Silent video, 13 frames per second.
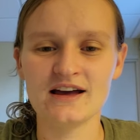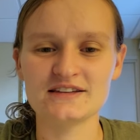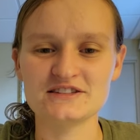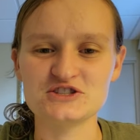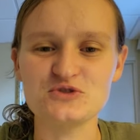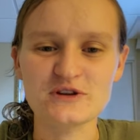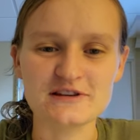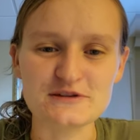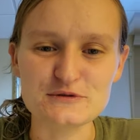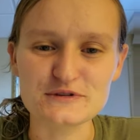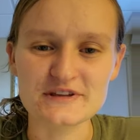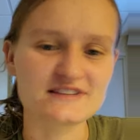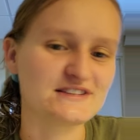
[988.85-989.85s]
So, you could
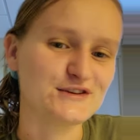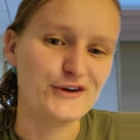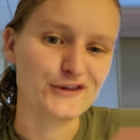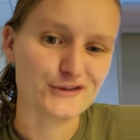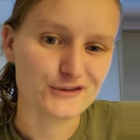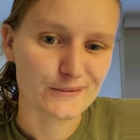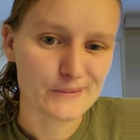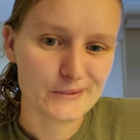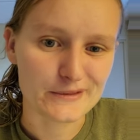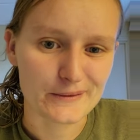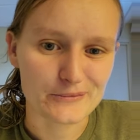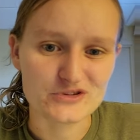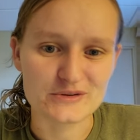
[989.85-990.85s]
use this, you could do some,
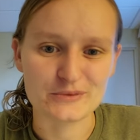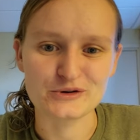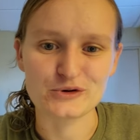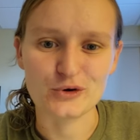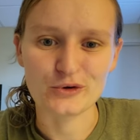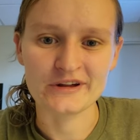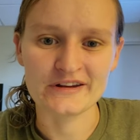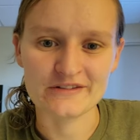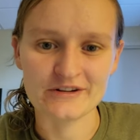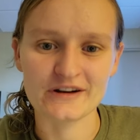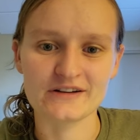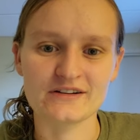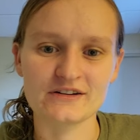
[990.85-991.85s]
something totally
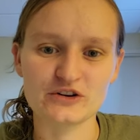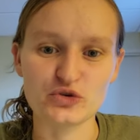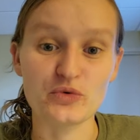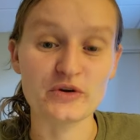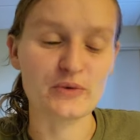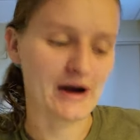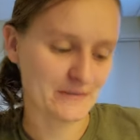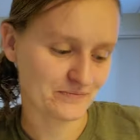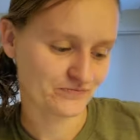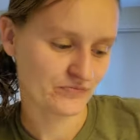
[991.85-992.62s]
different, do what you want.